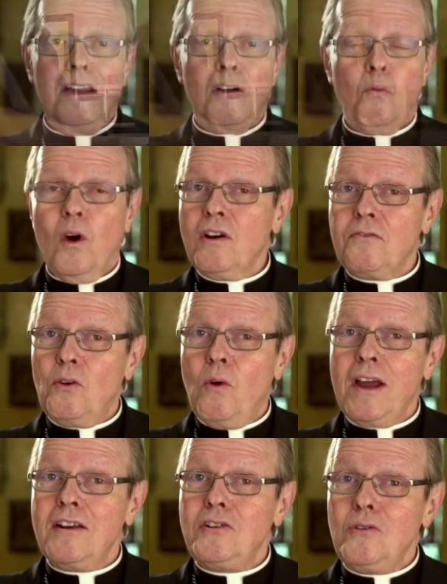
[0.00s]
Wonderful
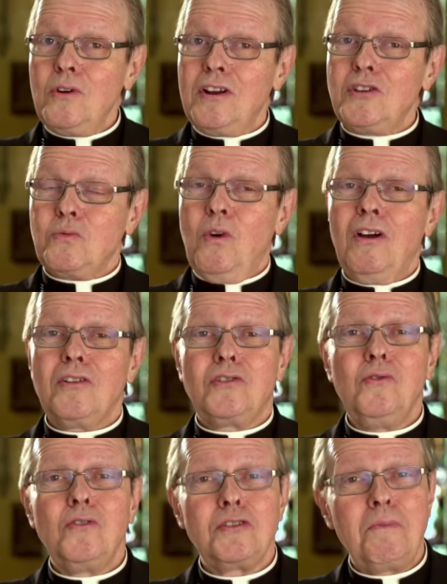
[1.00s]
way to do it as well,
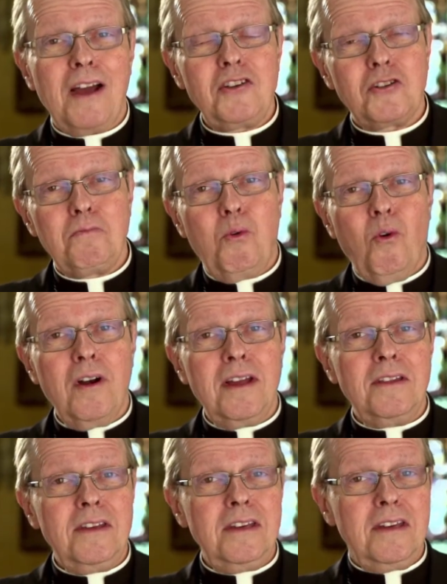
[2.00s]
too, is by
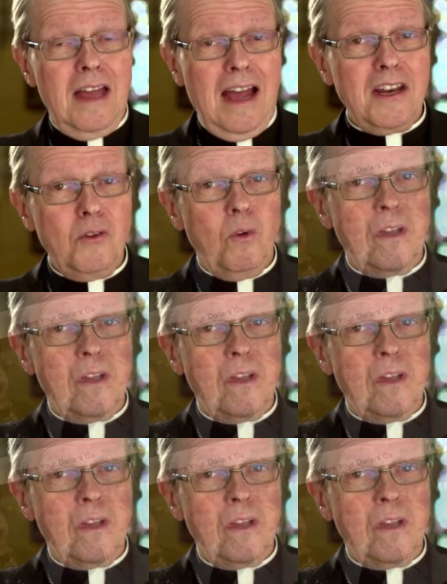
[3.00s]
supporting the annual